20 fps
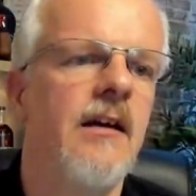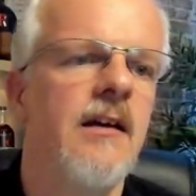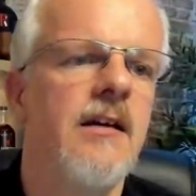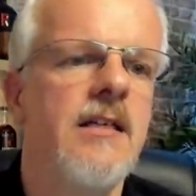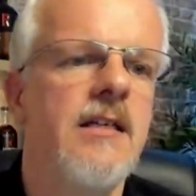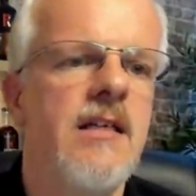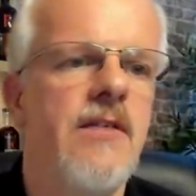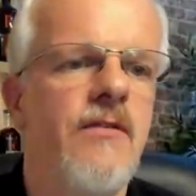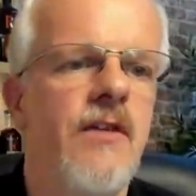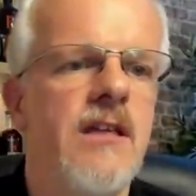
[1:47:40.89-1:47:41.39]

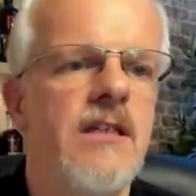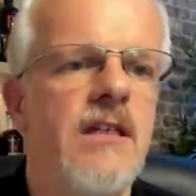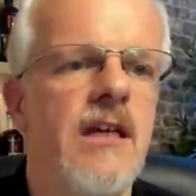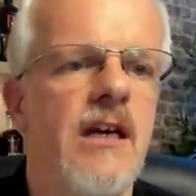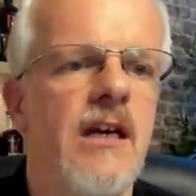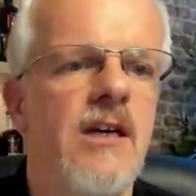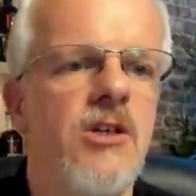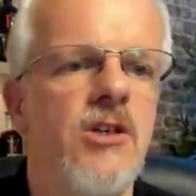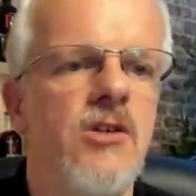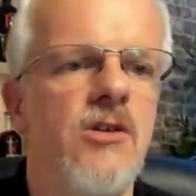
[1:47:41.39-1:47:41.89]
Steve is saying,
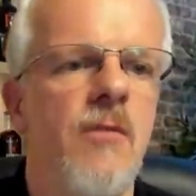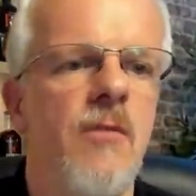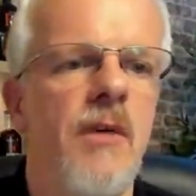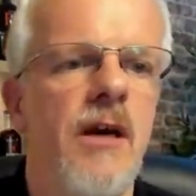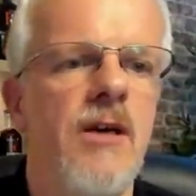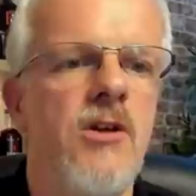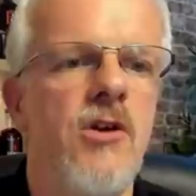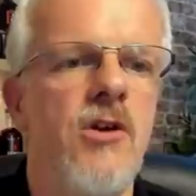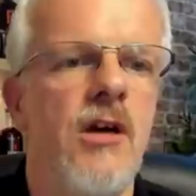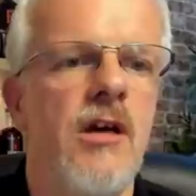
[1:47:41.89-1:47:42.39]
I just got my
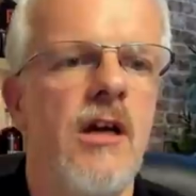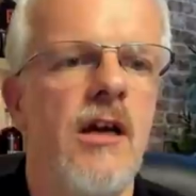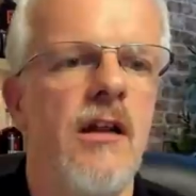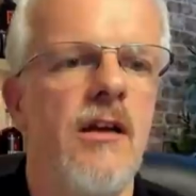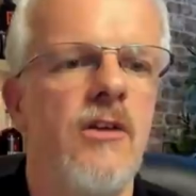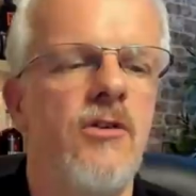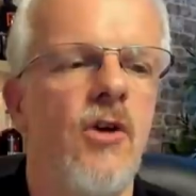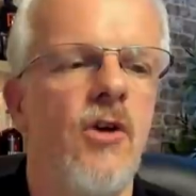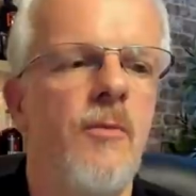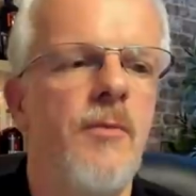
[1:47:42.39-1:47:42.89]
new acrylic
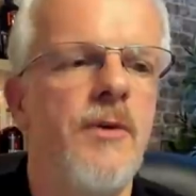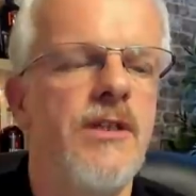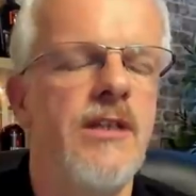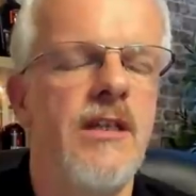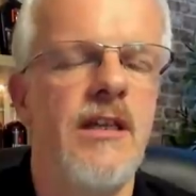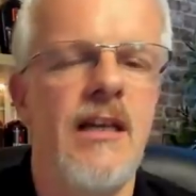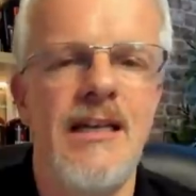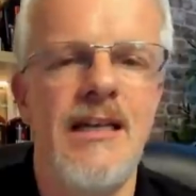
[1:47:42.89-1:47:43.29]
toppers today.